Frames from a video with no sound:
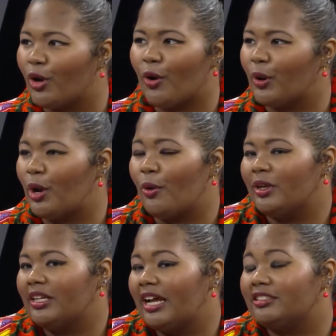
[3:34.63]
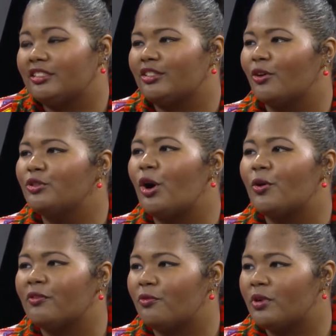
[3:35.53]
And I just don't know
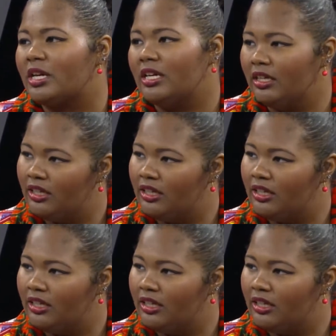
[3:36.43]
if we